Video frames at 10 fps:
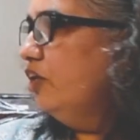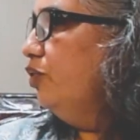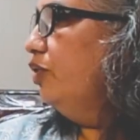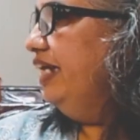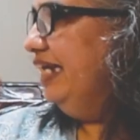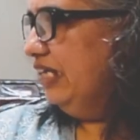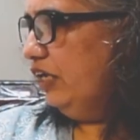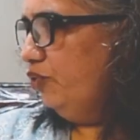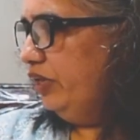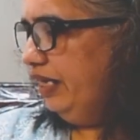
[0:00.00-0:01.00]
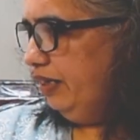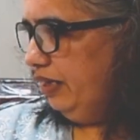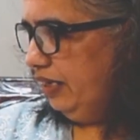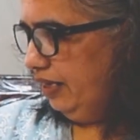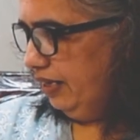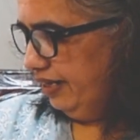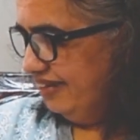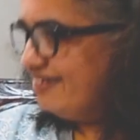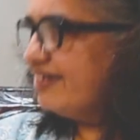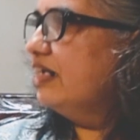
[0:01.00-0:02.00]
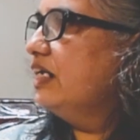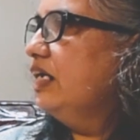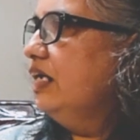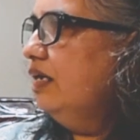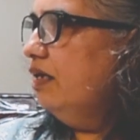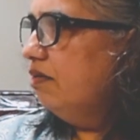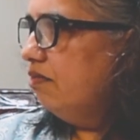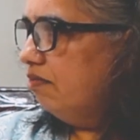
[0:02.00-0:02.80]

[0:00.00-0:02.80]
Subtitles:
you instantly